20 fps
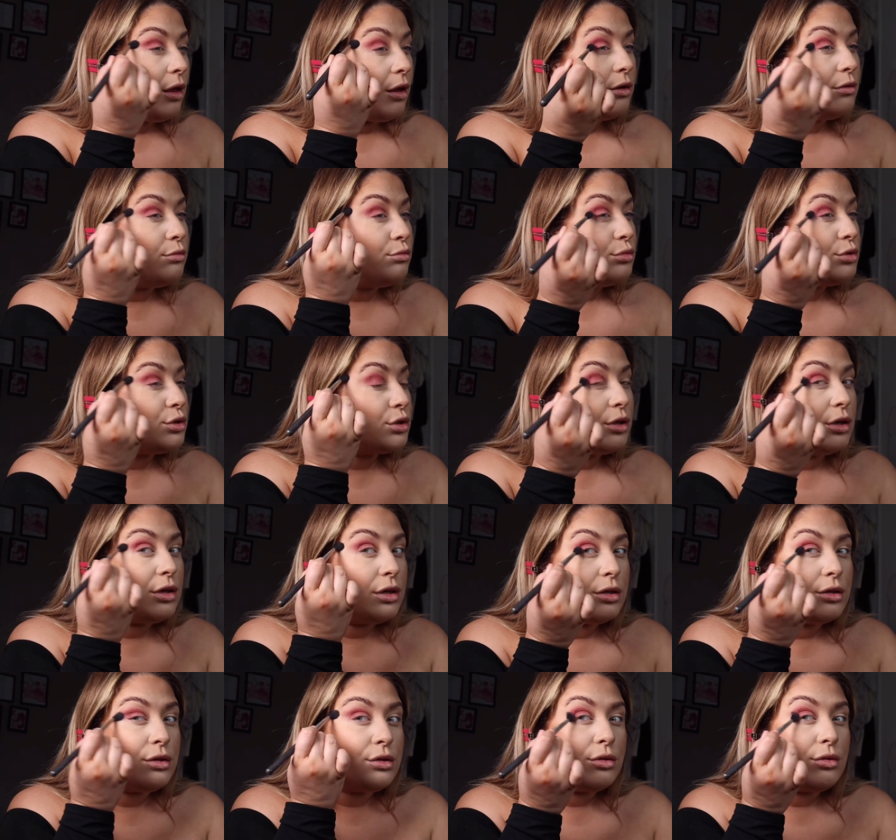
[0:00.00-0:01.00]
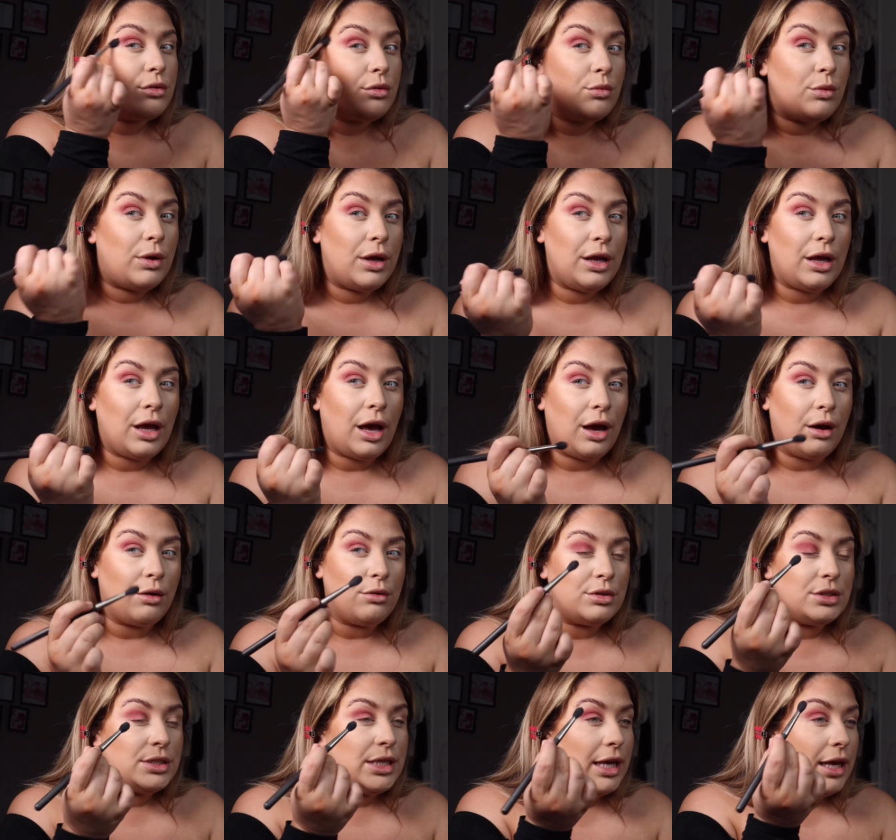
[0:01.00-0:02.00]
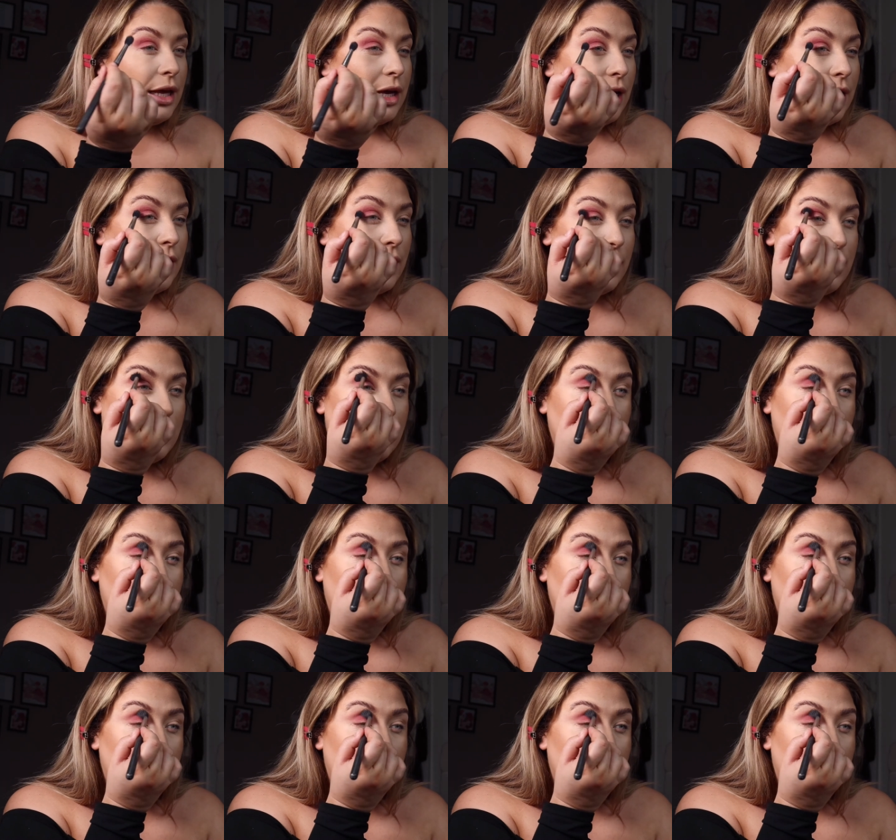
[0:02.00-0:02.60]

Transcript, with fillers: I'm just gonna wing it out here